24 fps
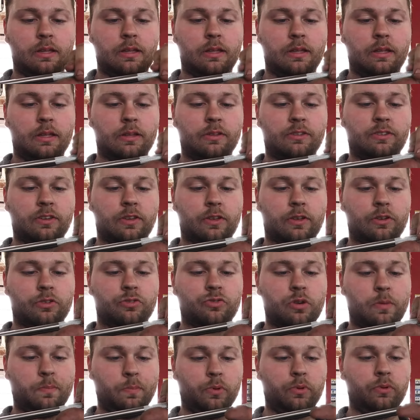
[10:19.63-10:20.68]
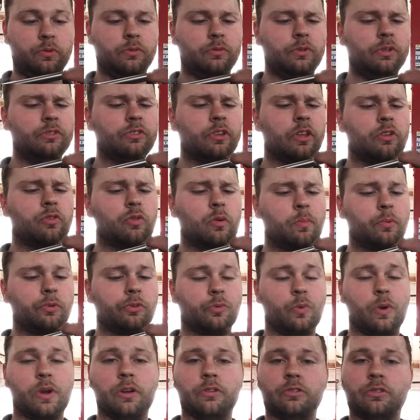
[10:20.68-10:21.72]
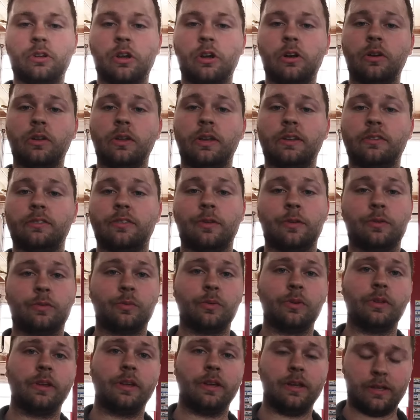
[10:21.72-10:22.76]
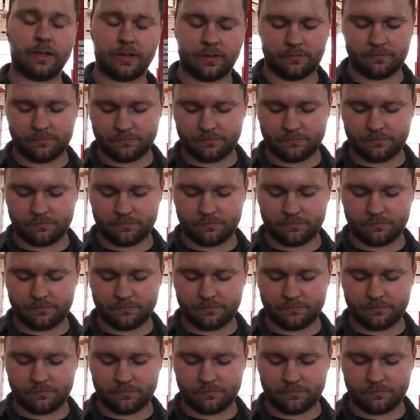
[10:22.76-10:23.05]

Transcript: it's a looks like triple squared knurling, so it's really good.